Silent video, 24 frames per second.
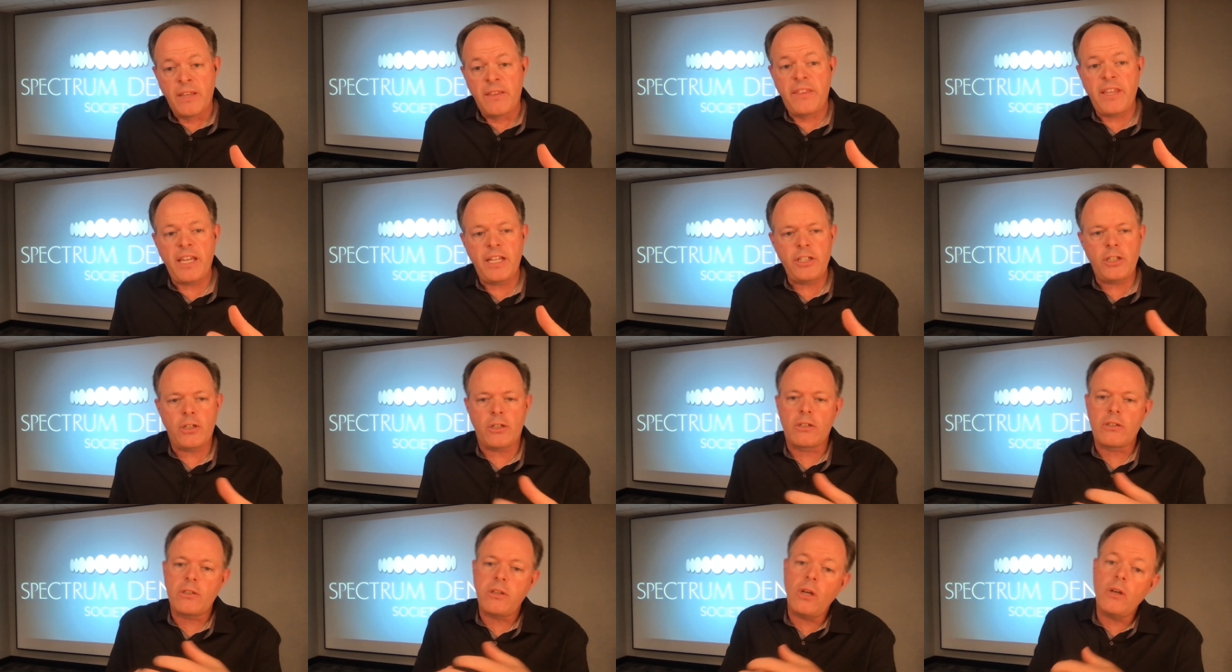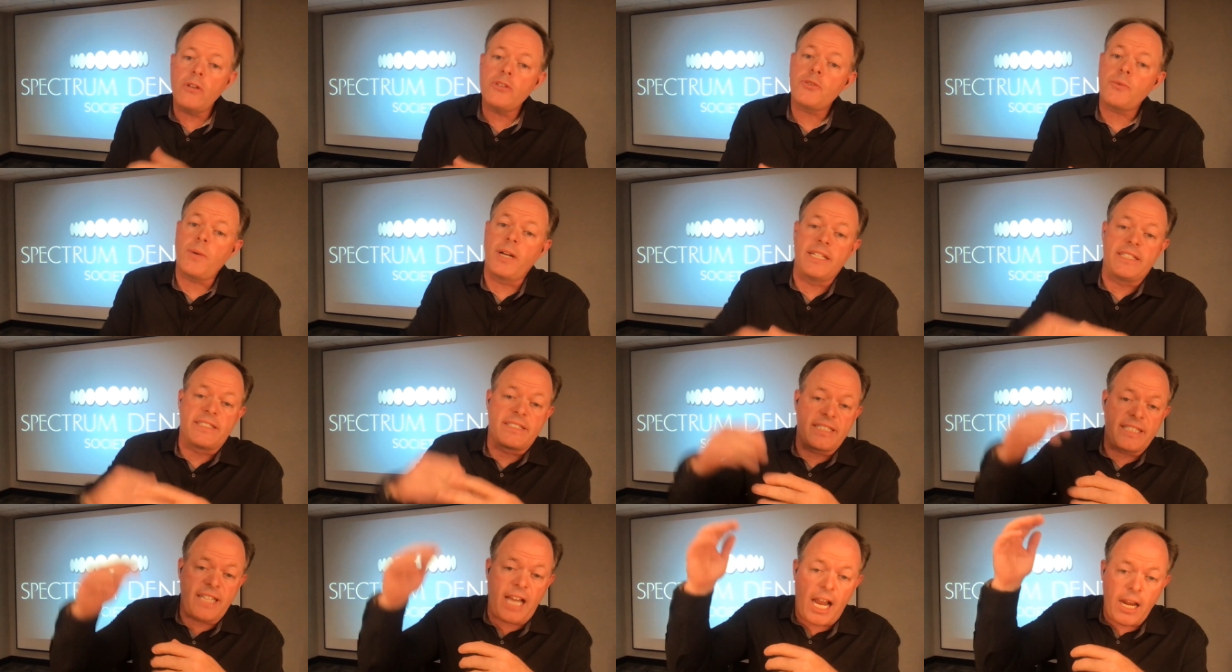then your close rate
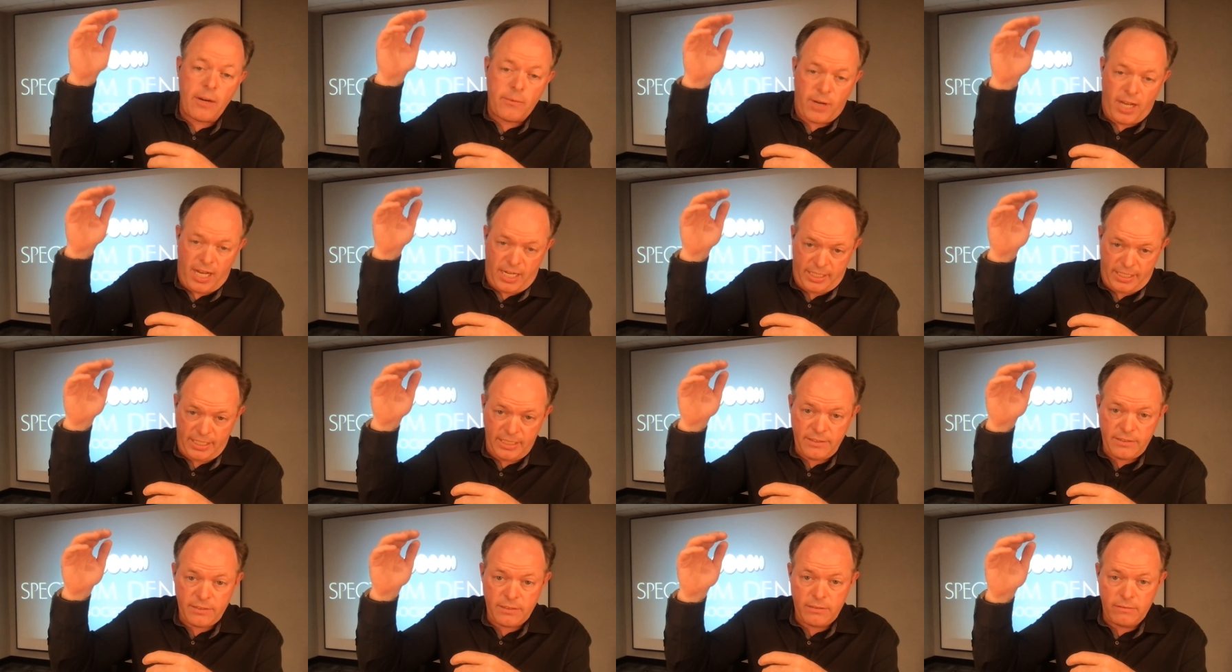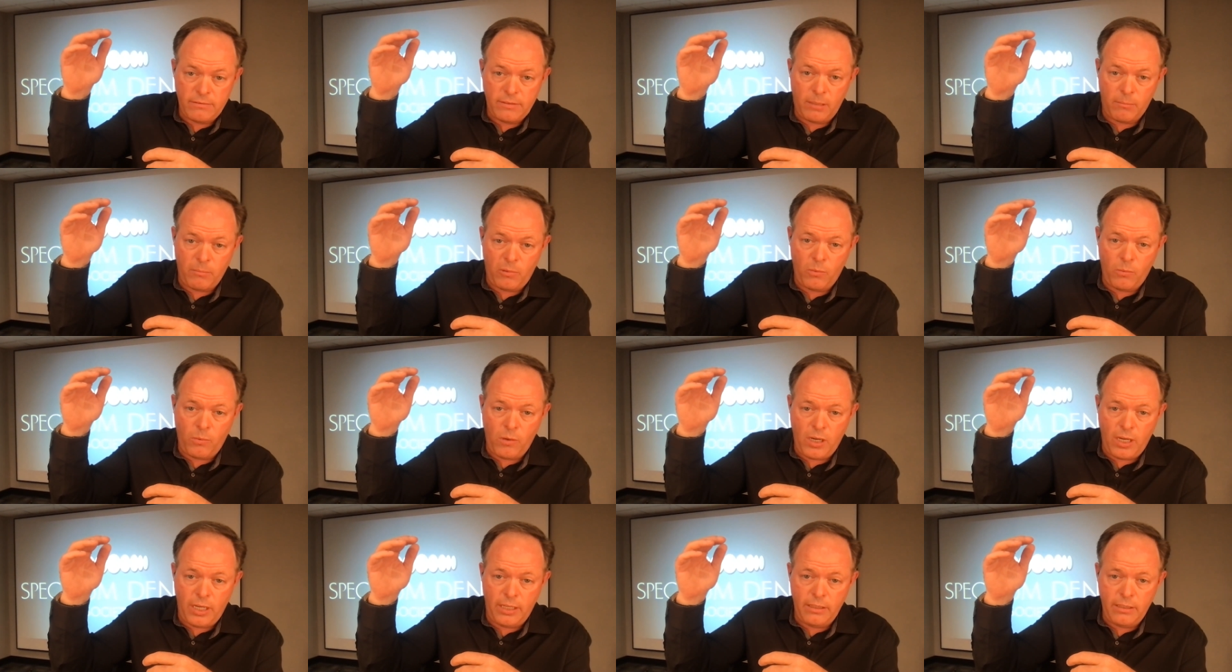skyrockets, number
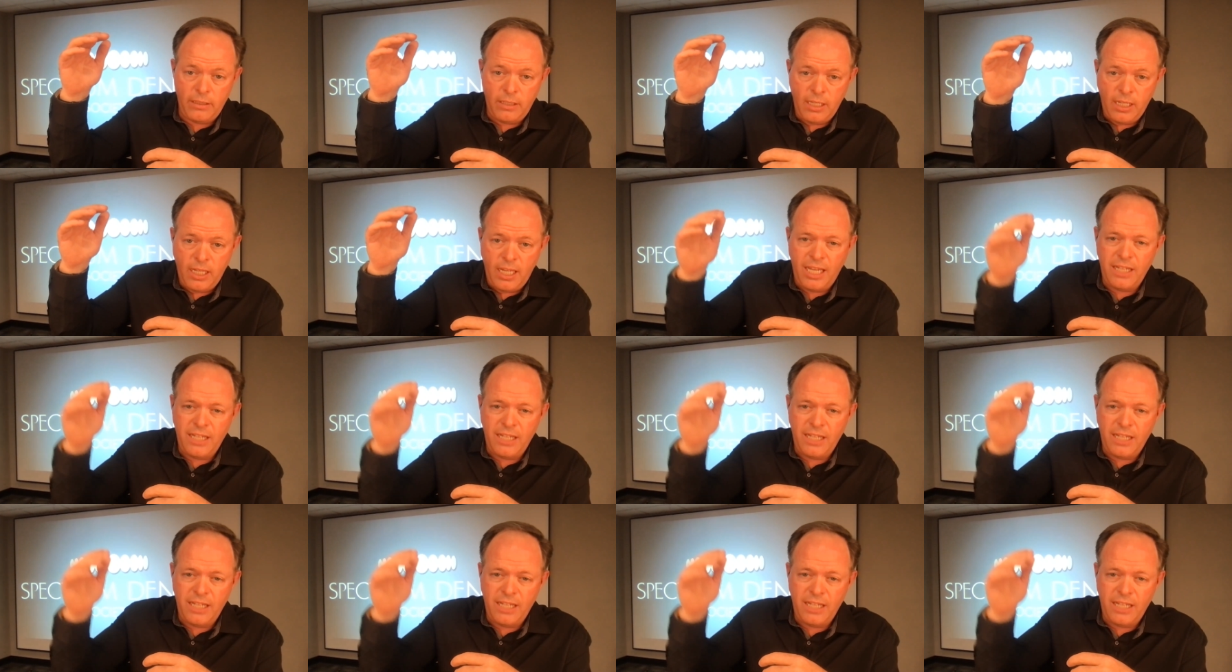1.